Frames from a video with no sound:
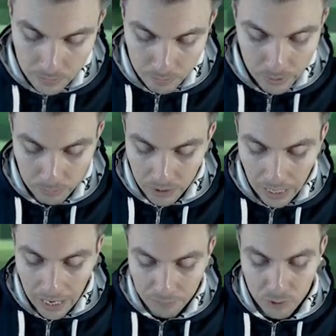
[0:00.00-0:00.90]
but I'm going to
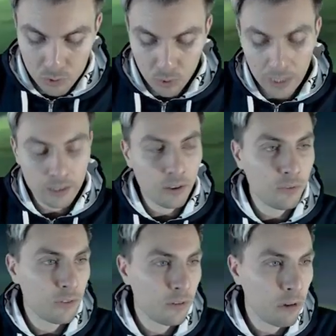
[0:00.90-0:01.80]
have to try and go
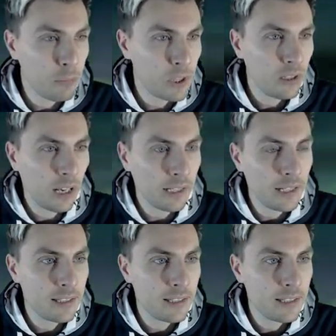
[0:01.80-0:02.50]
for Eruption. I need